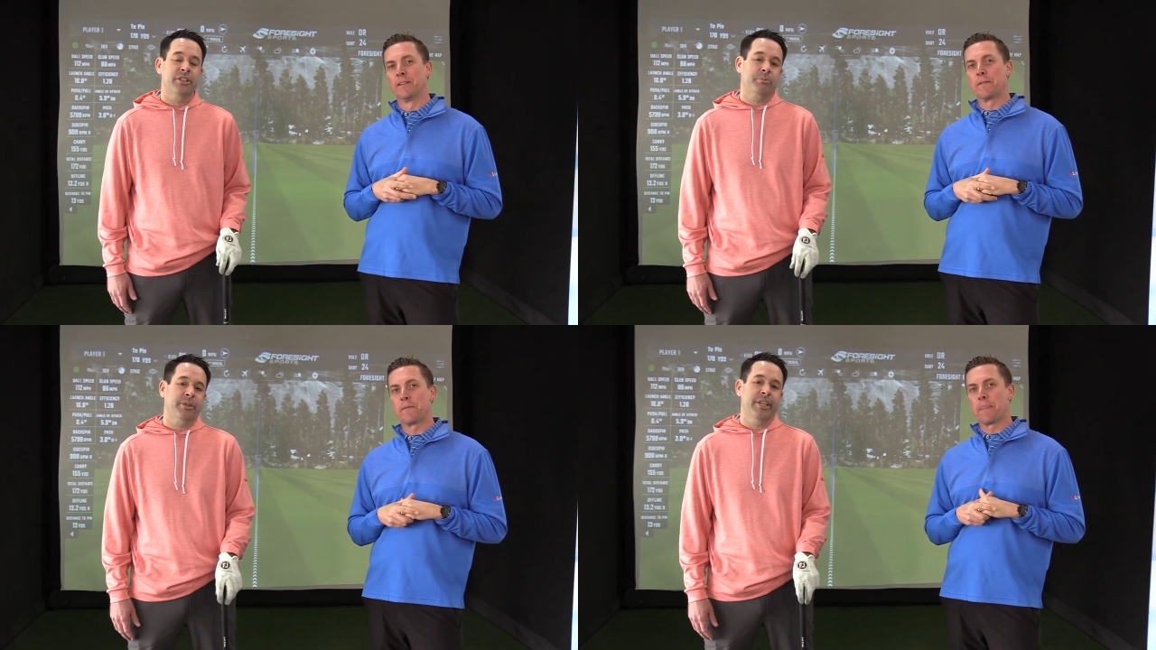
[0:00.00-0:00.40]

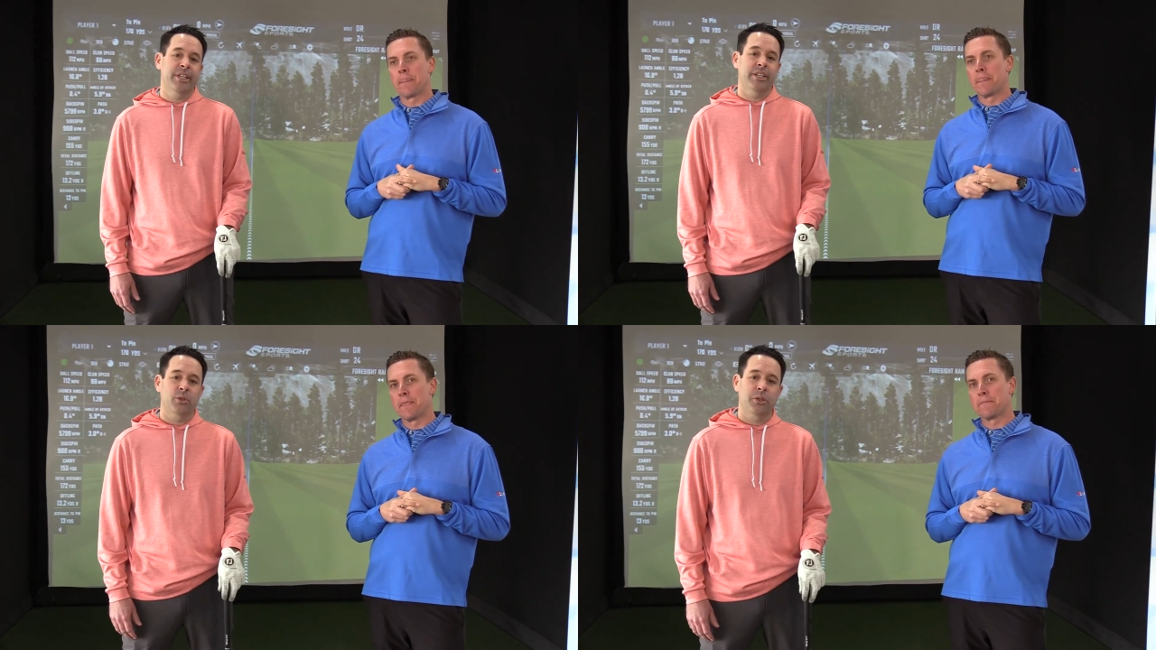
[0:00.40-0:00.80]
Speaker 1: they're
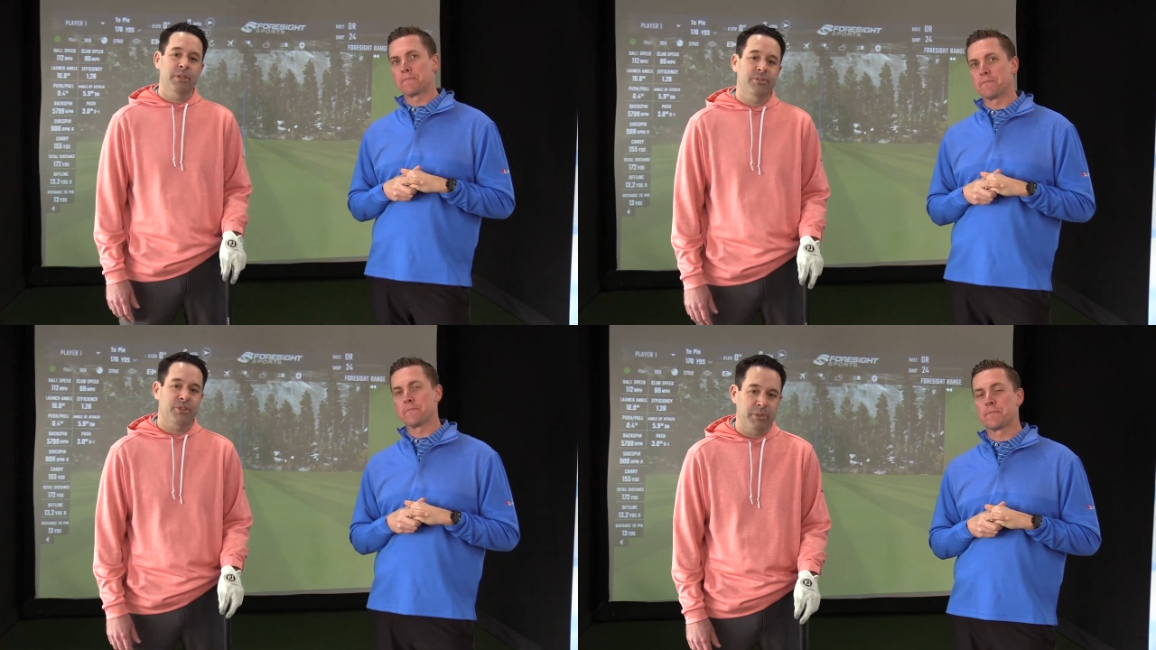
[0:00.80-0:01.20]
playing
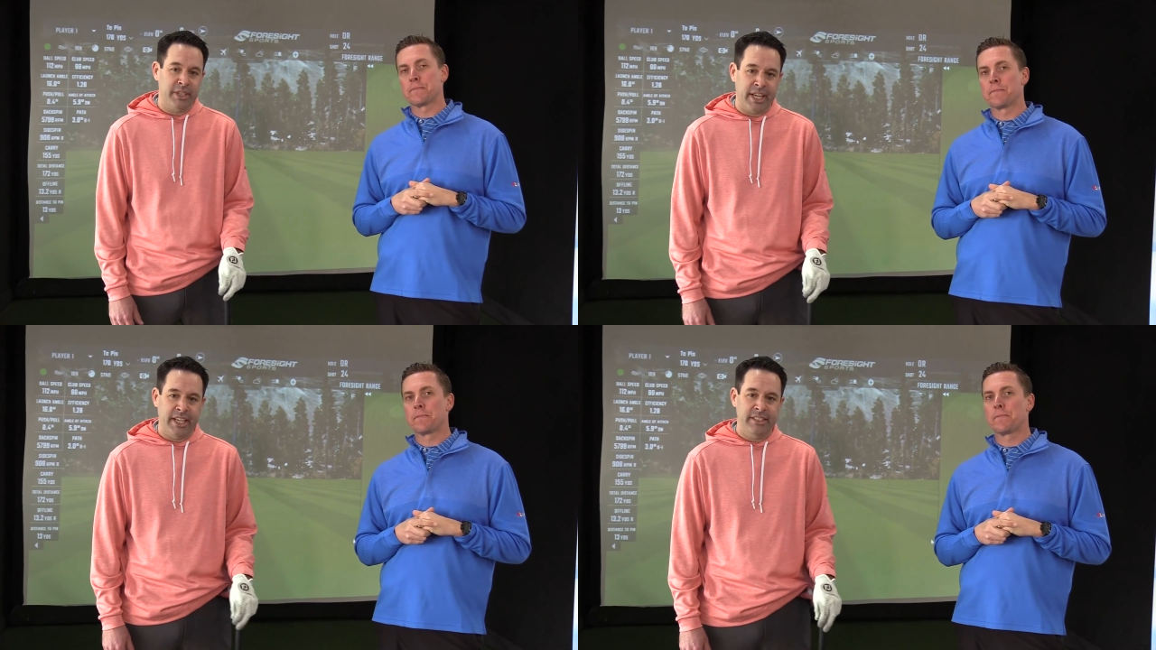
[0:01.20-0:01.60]
equipment from the
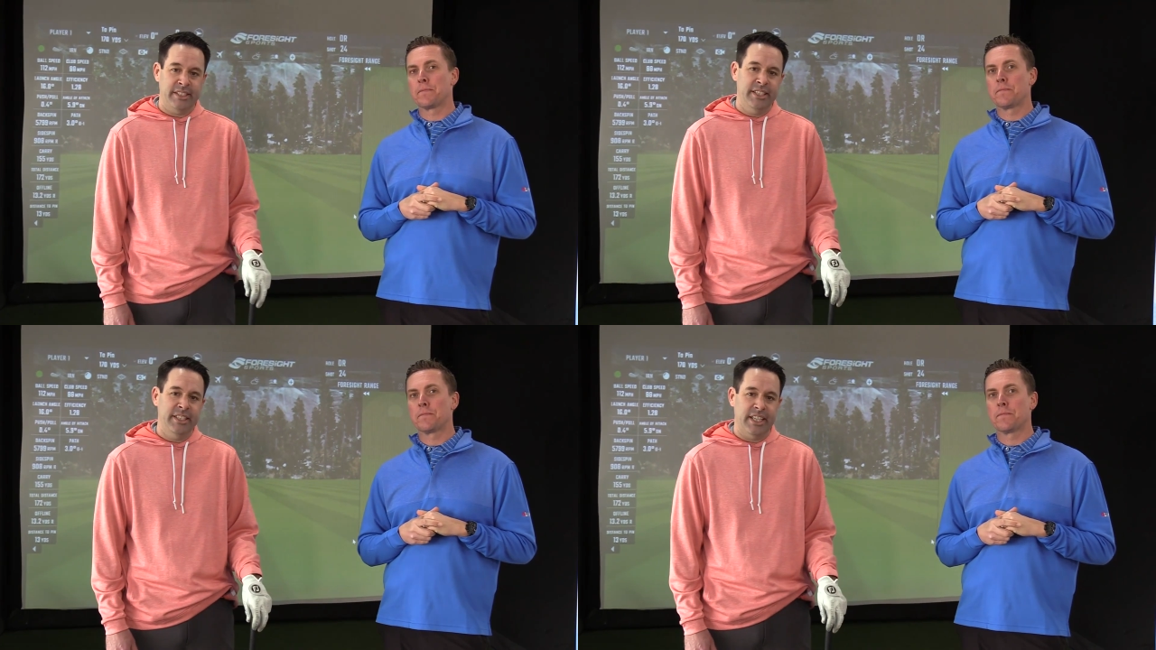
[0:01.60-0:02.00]

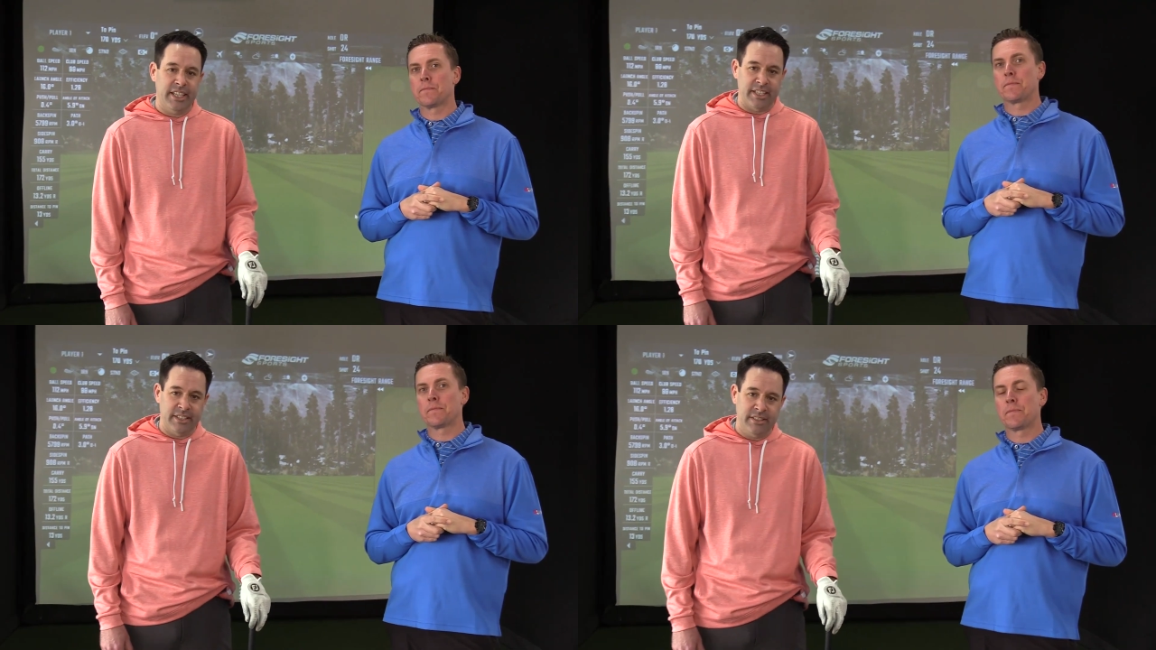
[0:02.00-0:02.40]

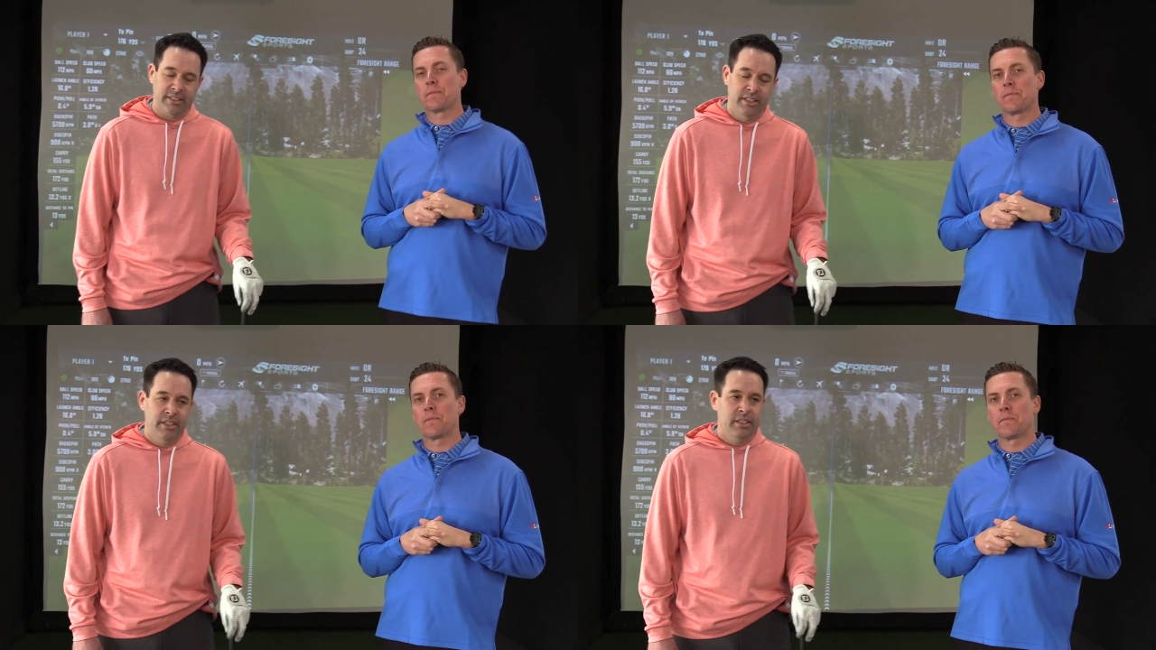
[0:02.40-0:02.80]
1980s.